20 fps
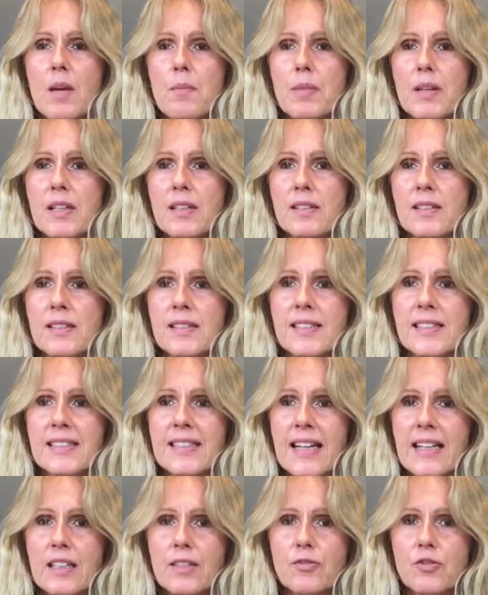because
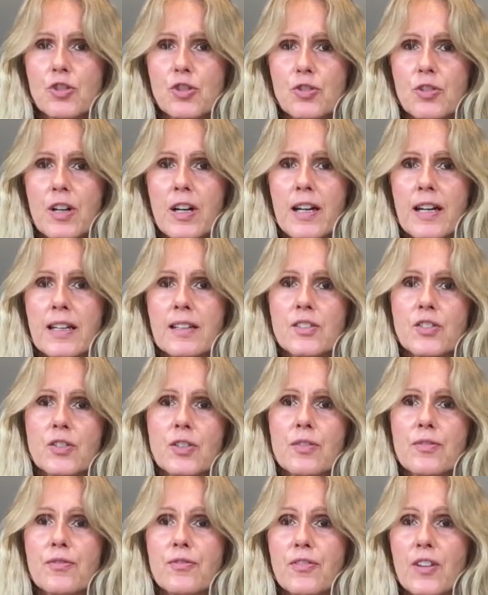instead of trying
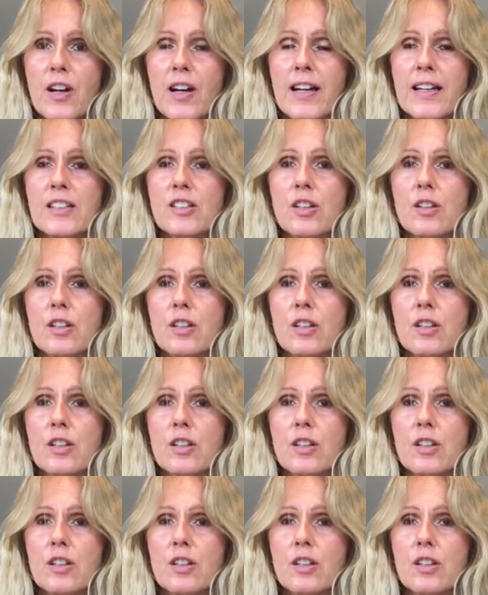to find